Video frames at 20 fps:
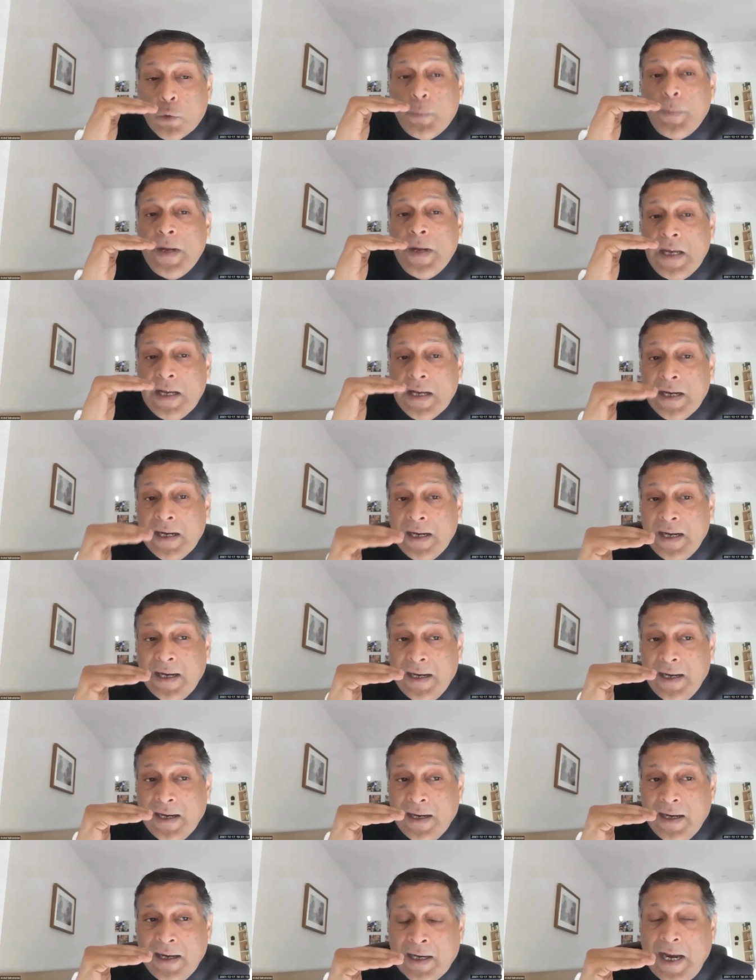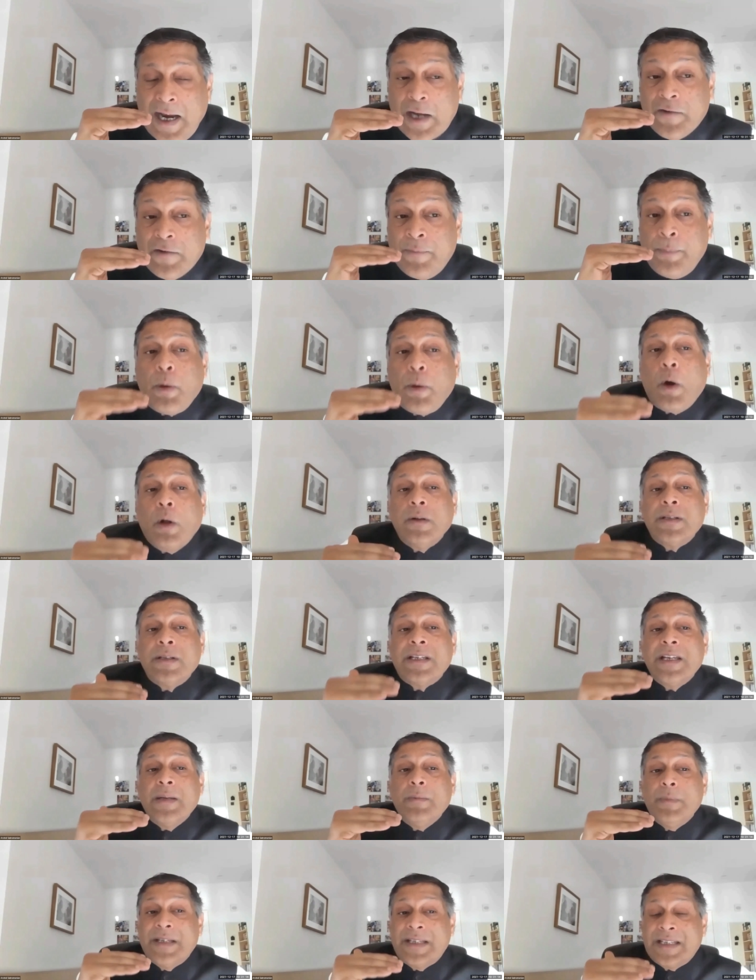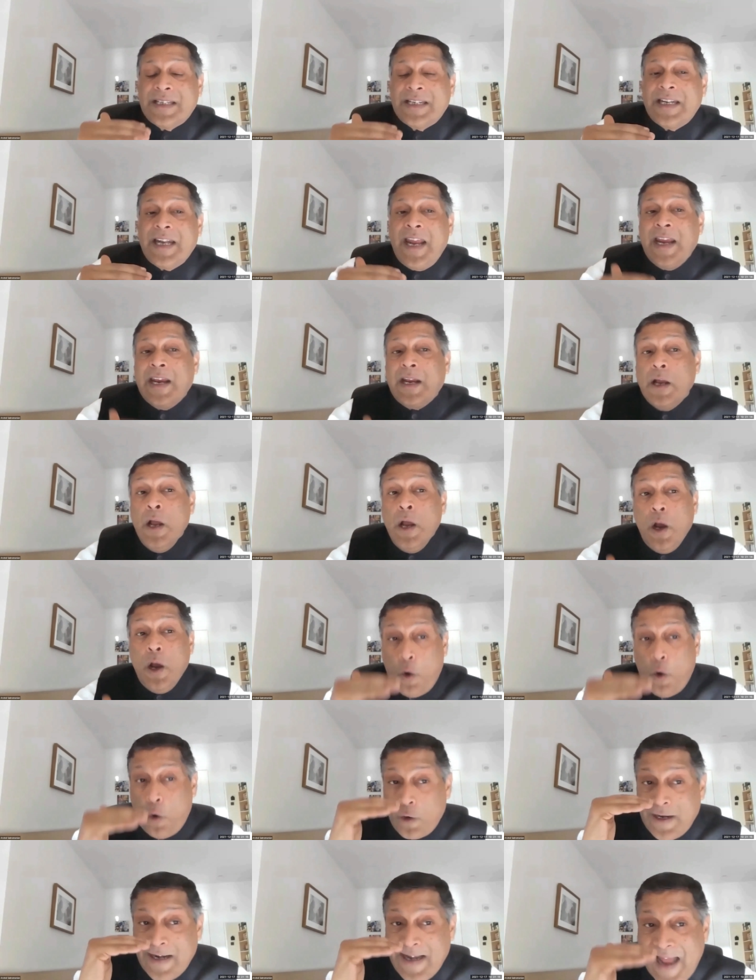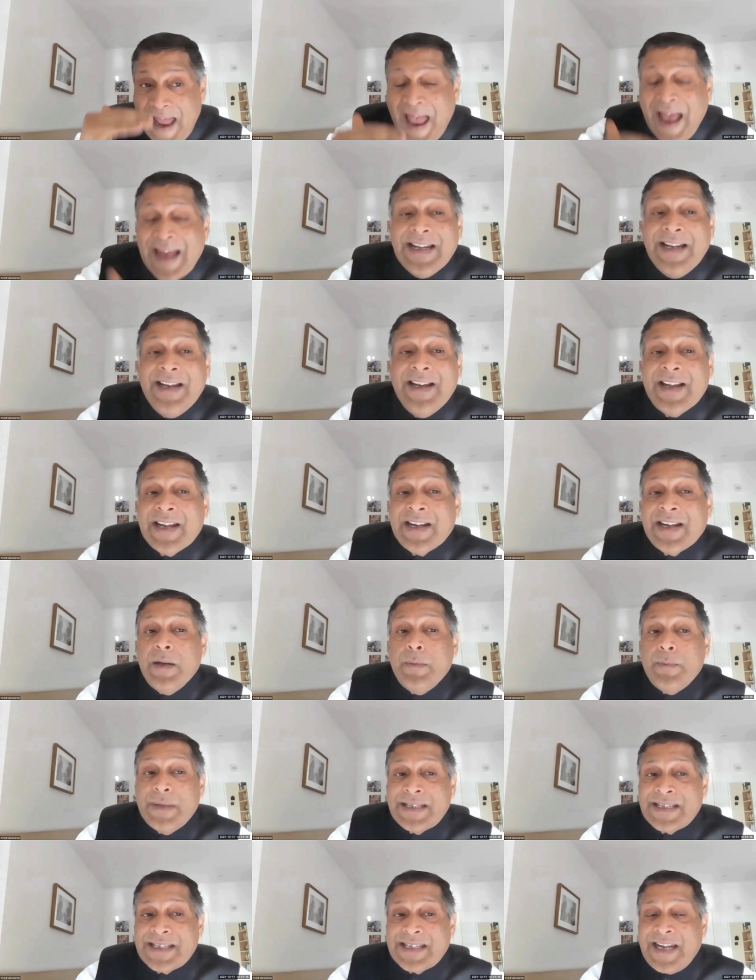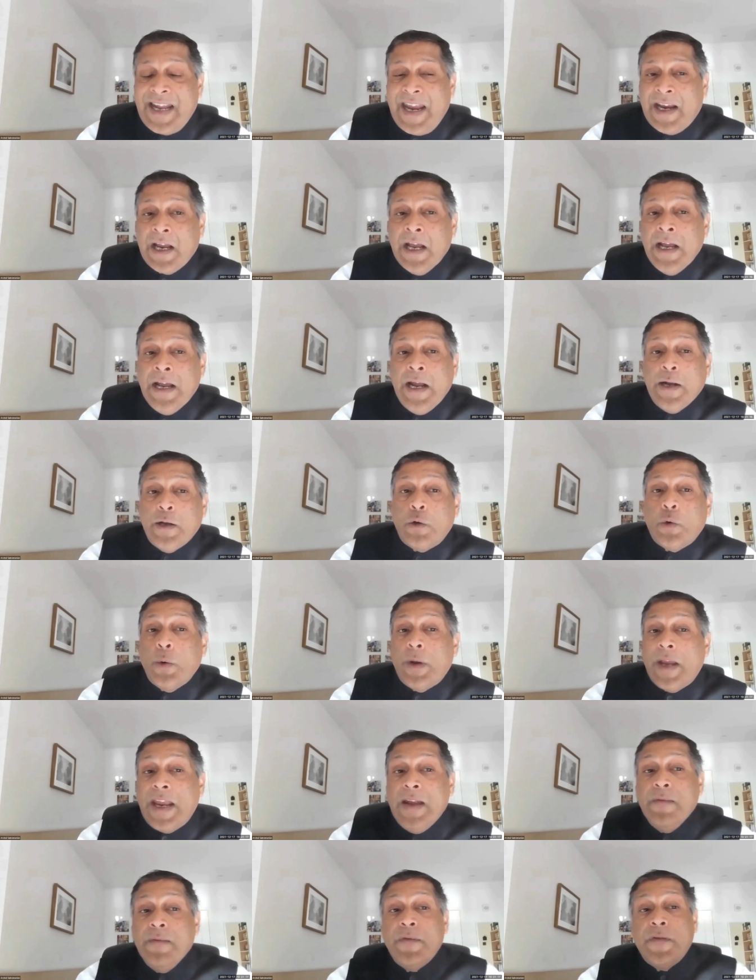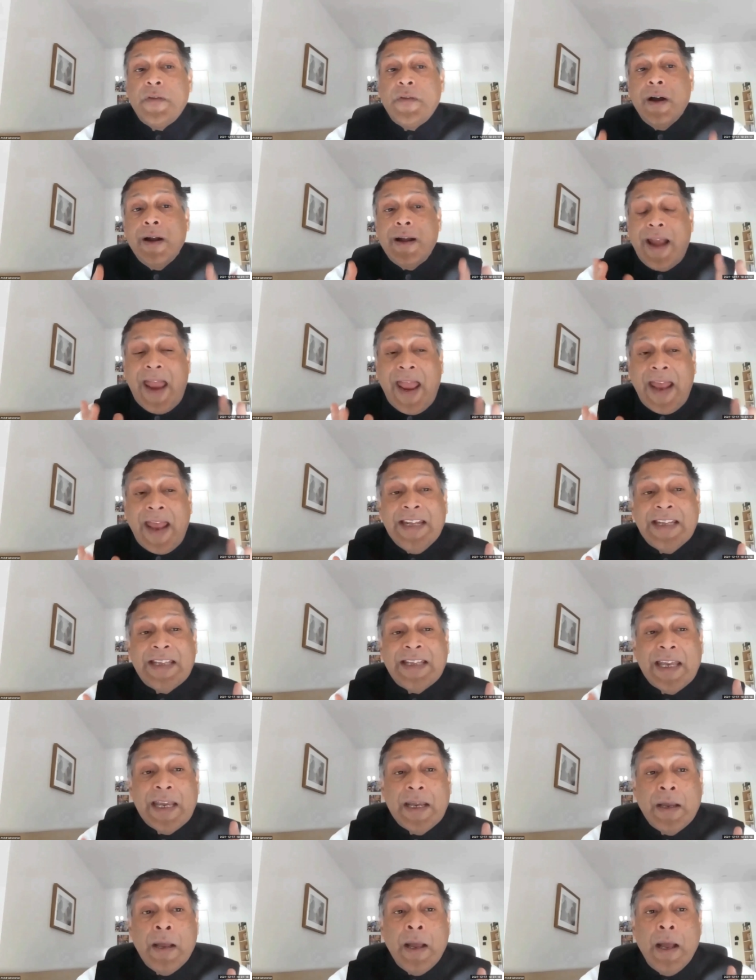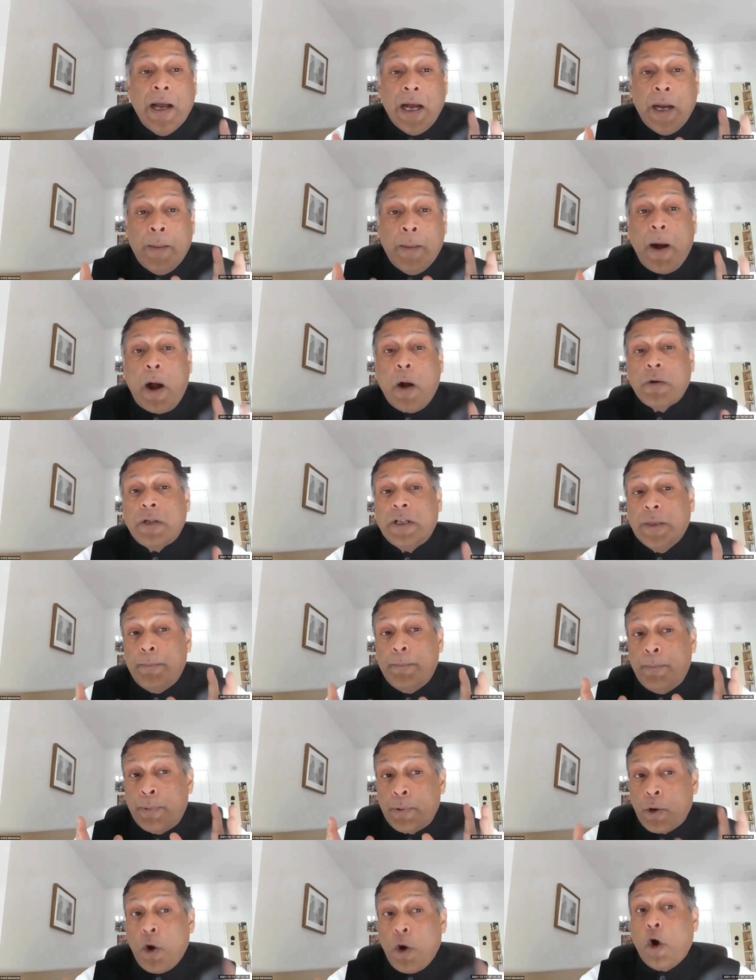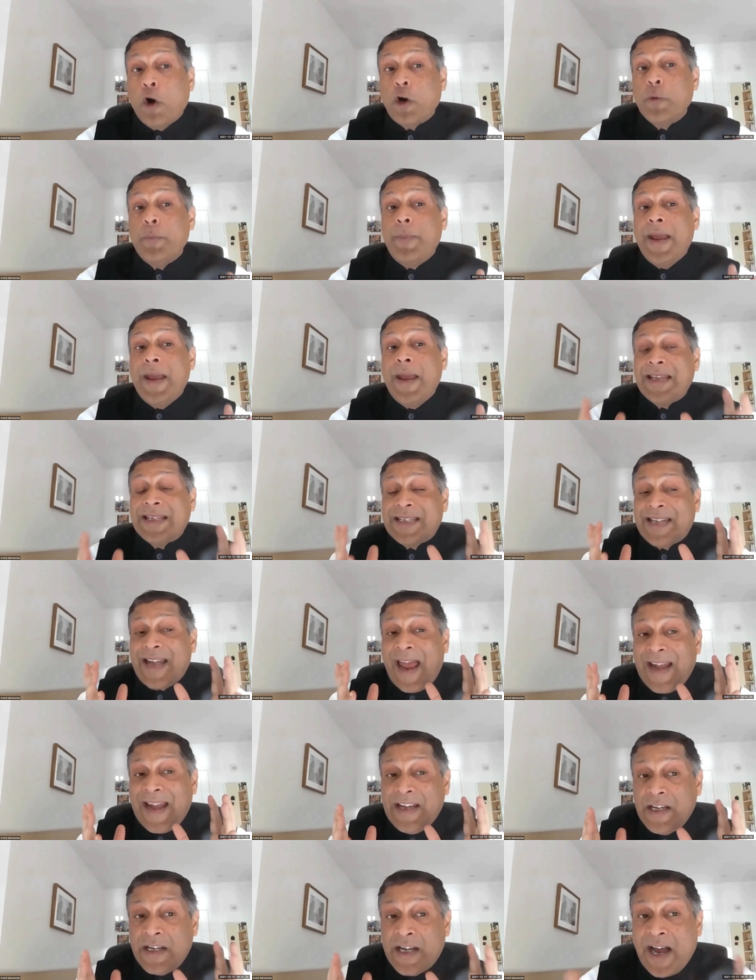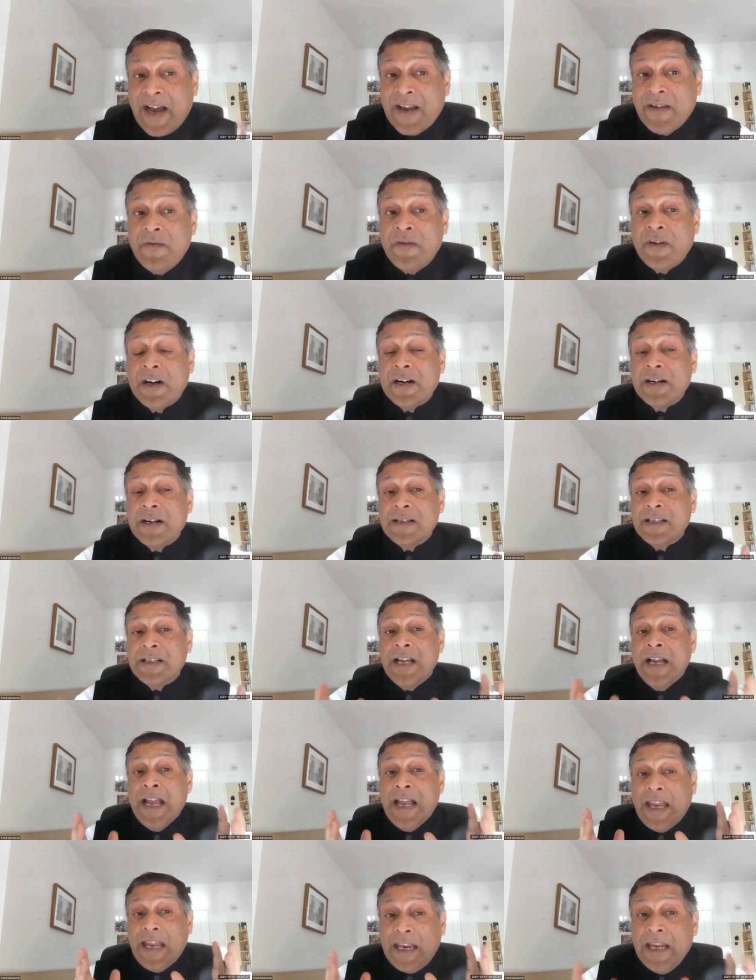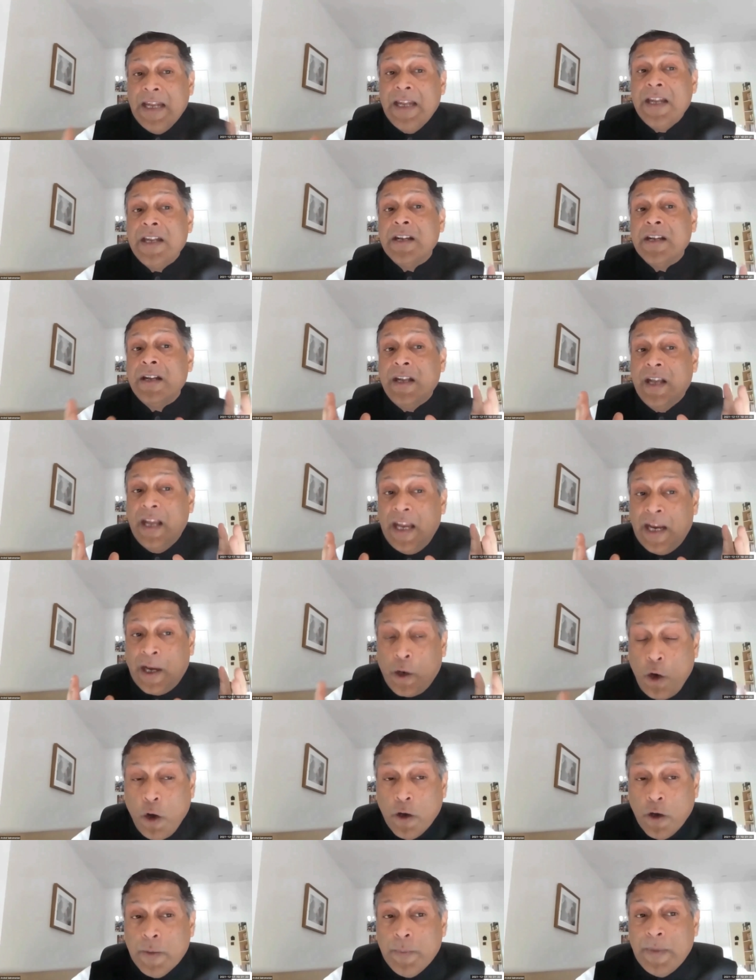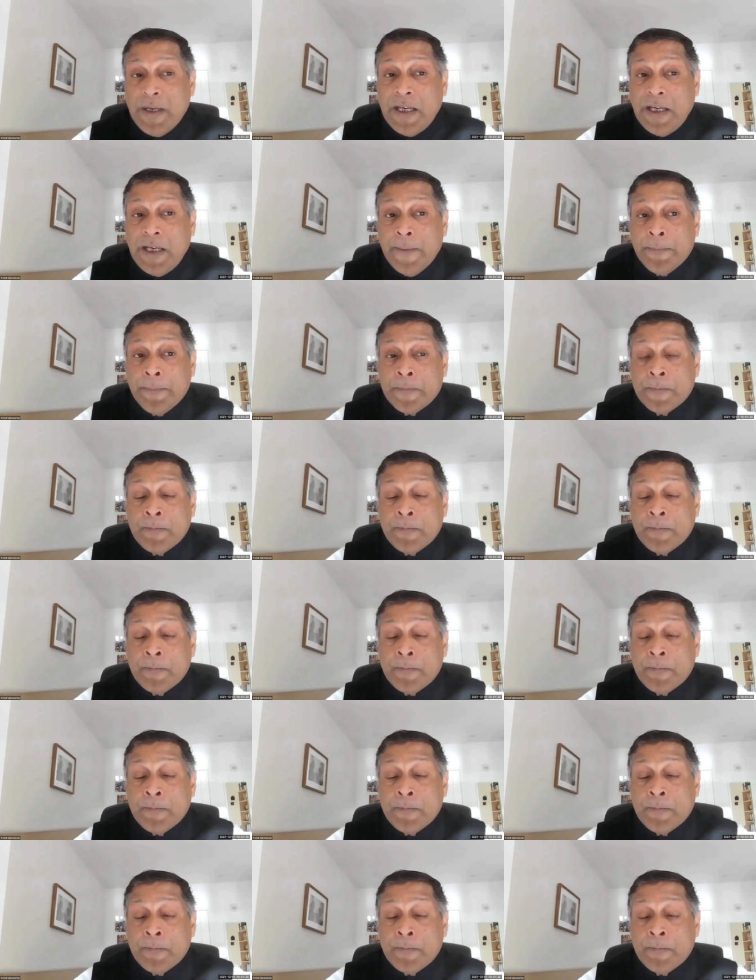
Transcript: would be a kind of policy mistake or an analytical mistake to infer anything about the broad-based and diverse Indian economy